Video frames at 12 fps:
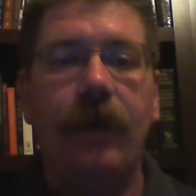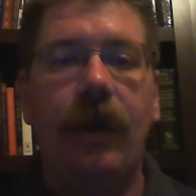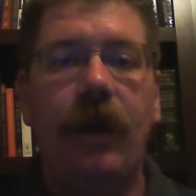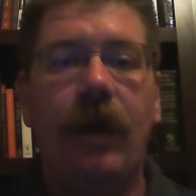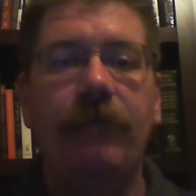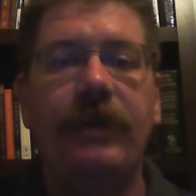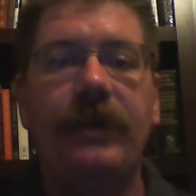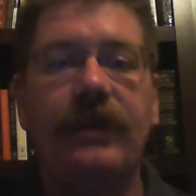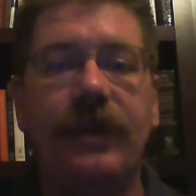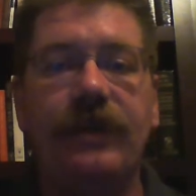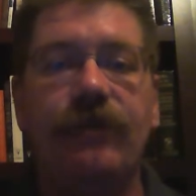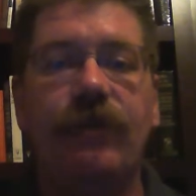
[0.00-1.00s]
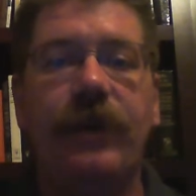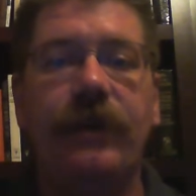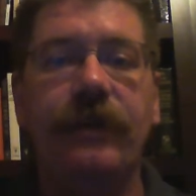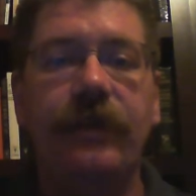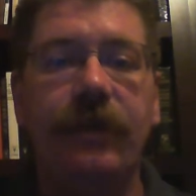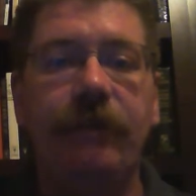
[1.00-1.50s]
It does run a
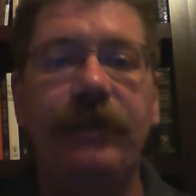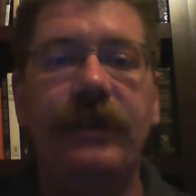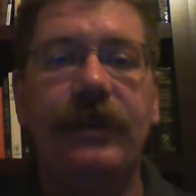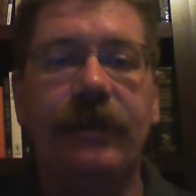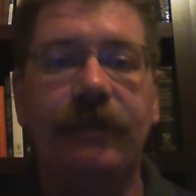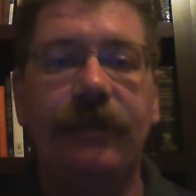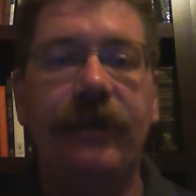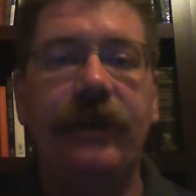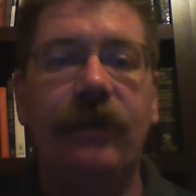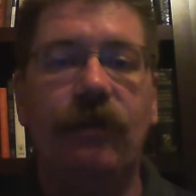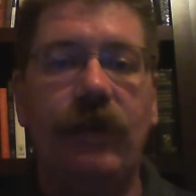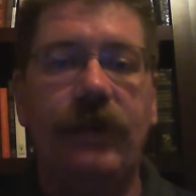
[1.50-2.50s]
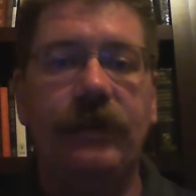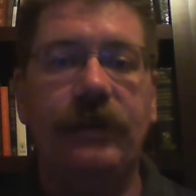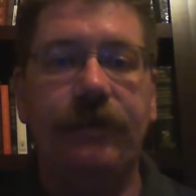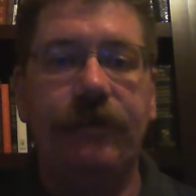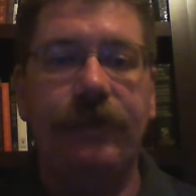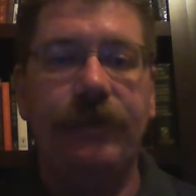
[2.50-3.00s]
little bit differently across
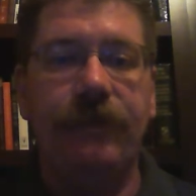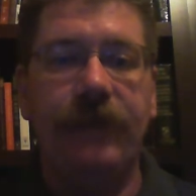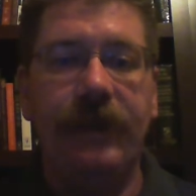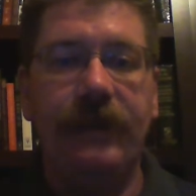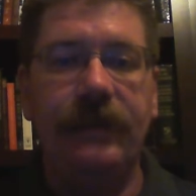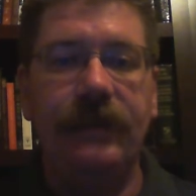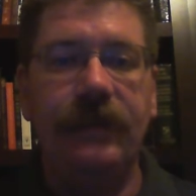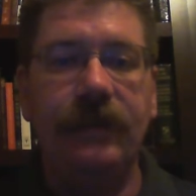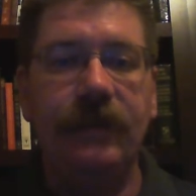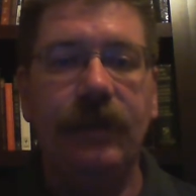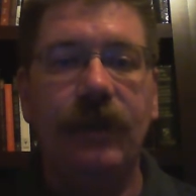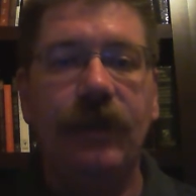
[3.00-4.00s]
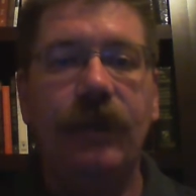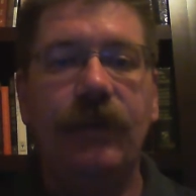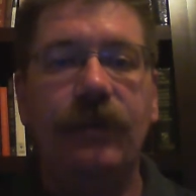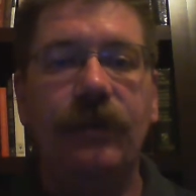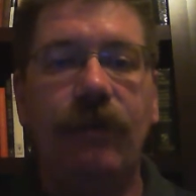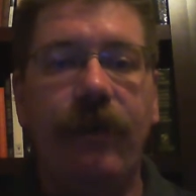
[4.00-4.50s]
different devices,
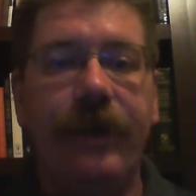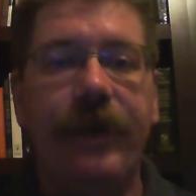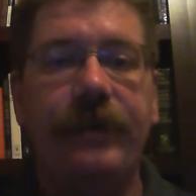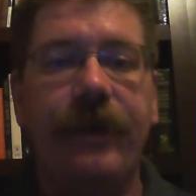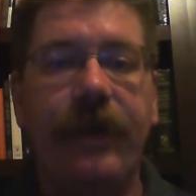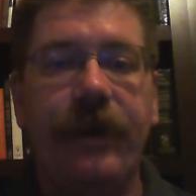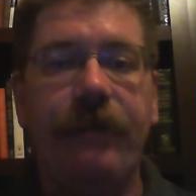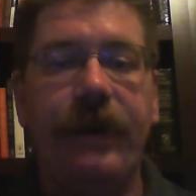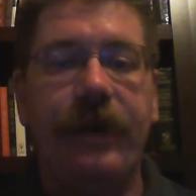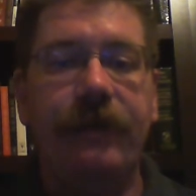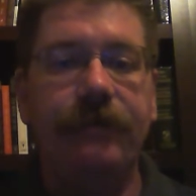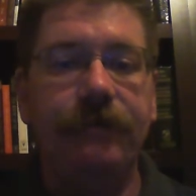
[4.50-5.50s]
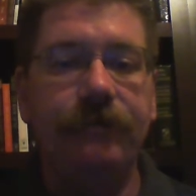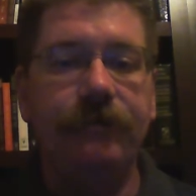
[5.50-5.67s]
so I'm going to talk about